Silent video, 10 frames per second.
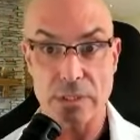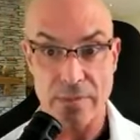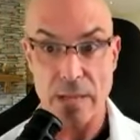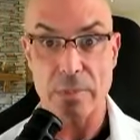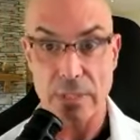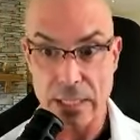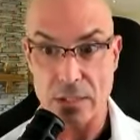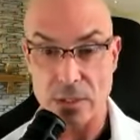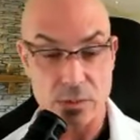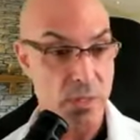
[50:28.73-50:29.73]
of
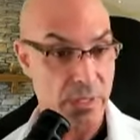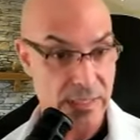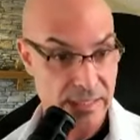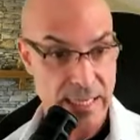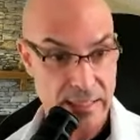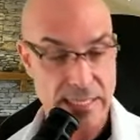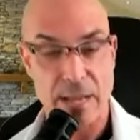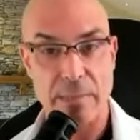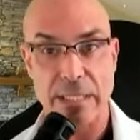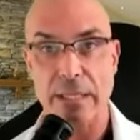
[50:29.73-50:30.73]
applications. This is only the mm. second
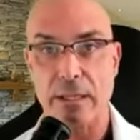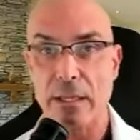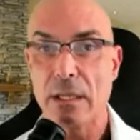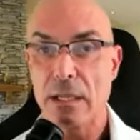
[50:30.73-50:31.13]
time he did it.